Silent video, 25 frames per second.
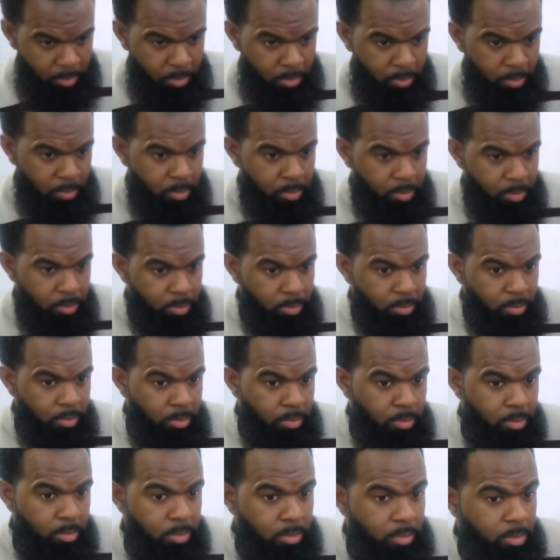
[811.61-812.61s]

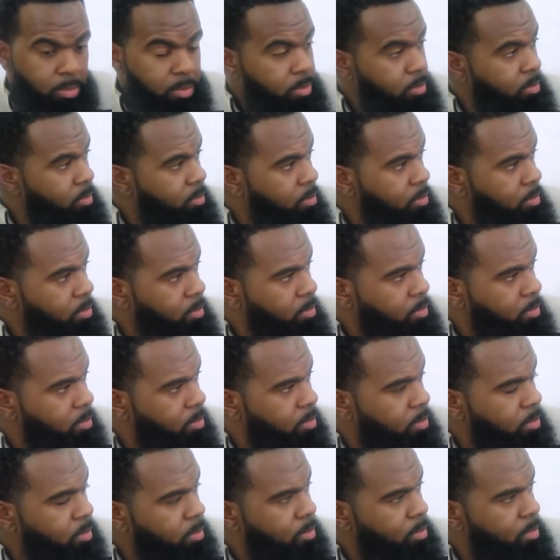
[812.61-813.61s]

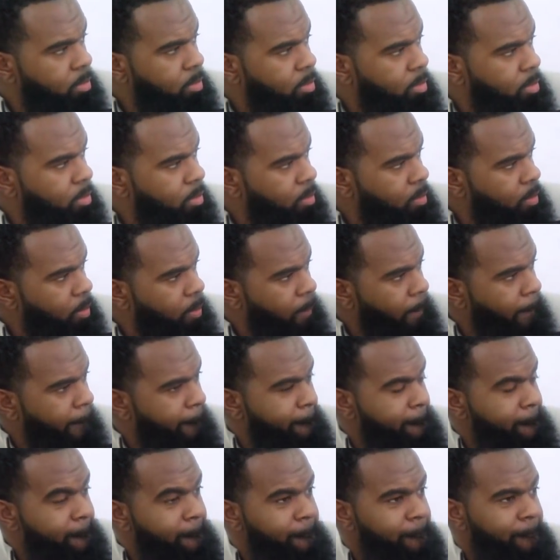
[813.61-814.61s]

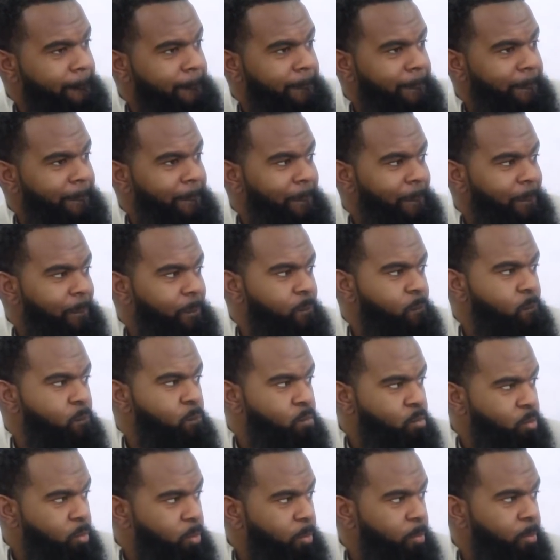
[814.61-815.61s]

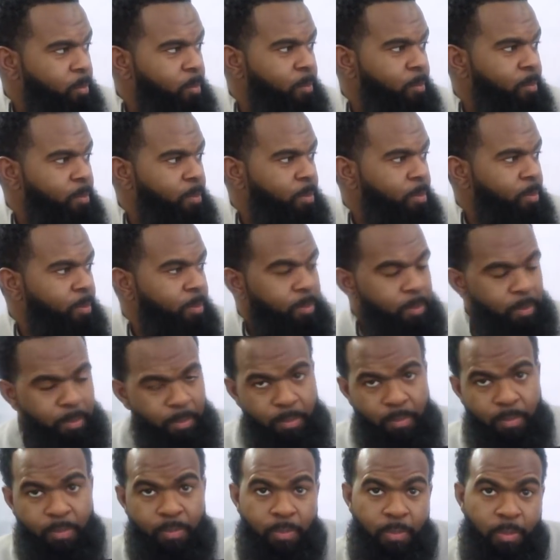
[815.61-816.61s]

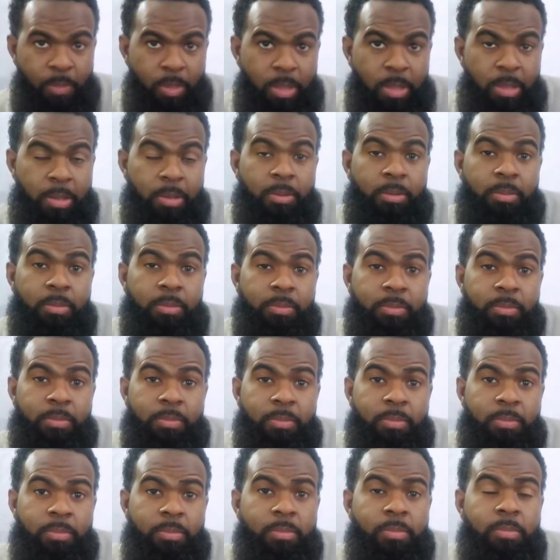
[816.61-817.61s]

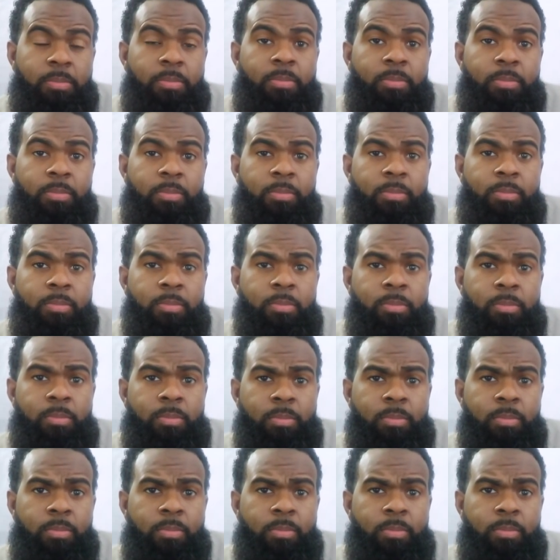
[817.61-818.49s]
No words are spoken by the person on screen.